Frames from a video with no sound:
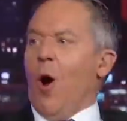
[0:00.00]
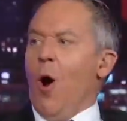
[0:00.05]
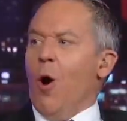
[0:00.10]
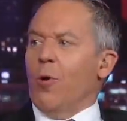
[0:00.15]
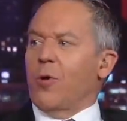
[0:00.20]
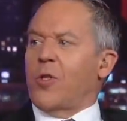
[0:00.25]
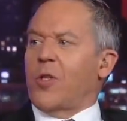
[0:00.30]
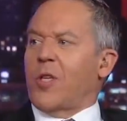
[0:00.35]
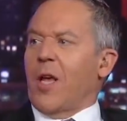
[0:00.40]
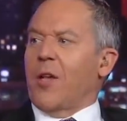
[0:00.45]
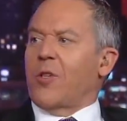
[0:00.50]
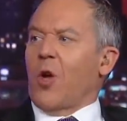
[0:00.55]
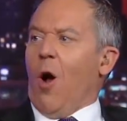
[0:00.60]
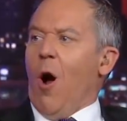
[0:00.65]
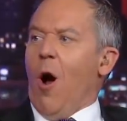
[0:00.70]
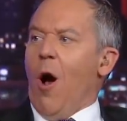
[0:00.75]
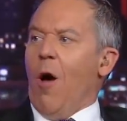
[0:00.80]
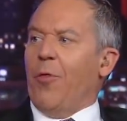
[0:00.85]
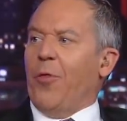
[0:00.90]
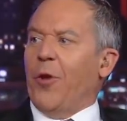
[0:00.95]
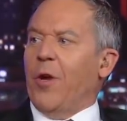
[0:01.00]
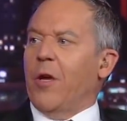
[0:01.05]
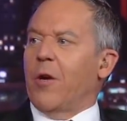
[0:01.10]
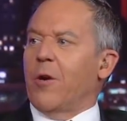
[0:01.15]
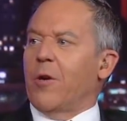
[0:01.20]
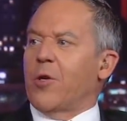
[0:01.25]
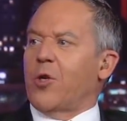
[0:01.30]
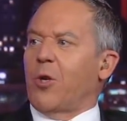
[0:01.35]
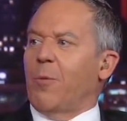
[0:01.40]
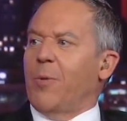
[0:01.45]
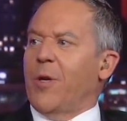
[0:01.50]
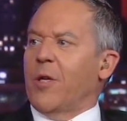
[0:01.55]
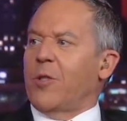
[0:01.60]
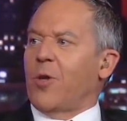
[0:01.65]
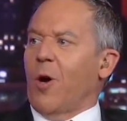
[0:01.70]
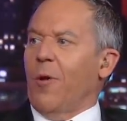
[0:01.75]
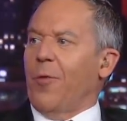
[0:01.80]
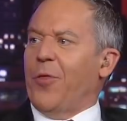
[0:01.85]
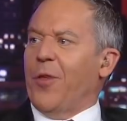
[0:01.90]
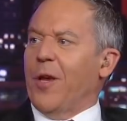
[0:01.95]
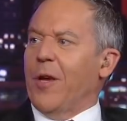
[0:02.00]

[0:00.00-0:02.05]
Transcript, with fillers: host says all theaters should be adult